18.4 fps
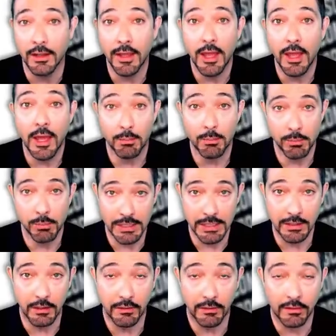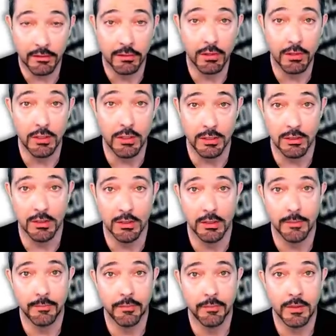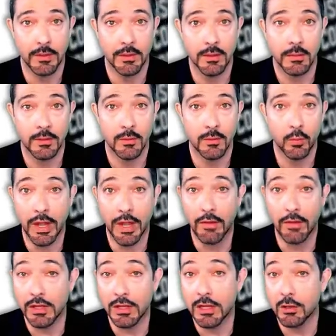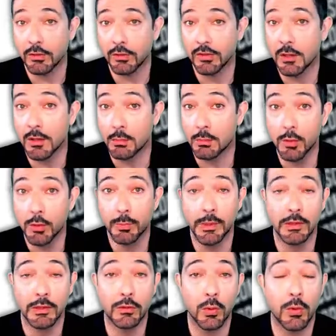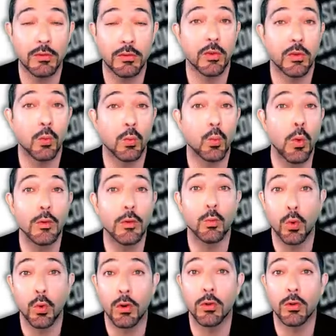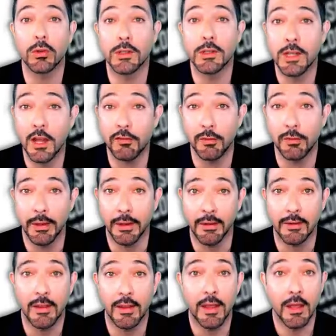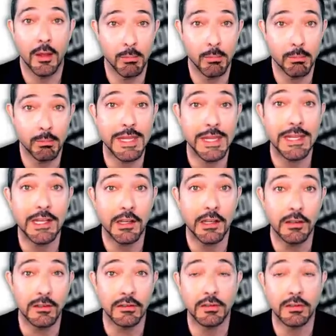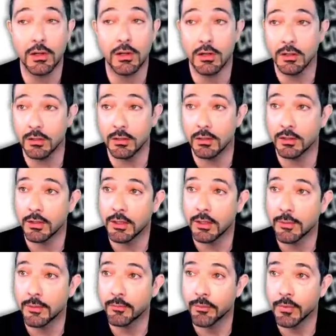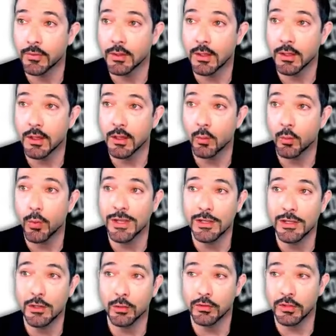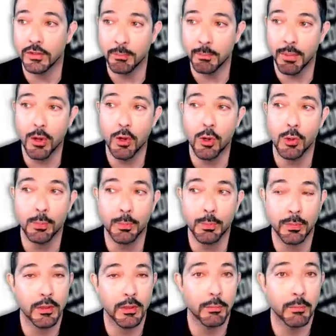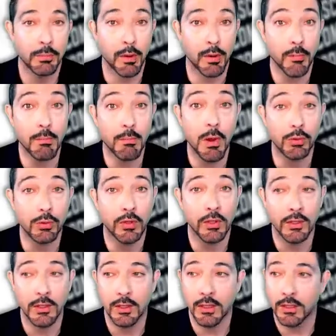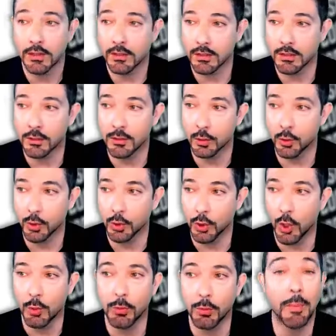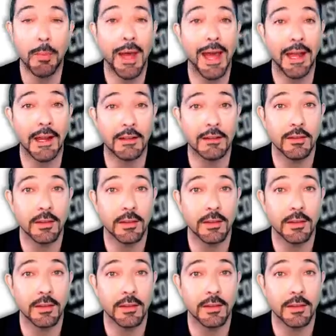be concerned. Whenever you see a movement towards the one world government, be concerned. When you see a pope promote the global pact,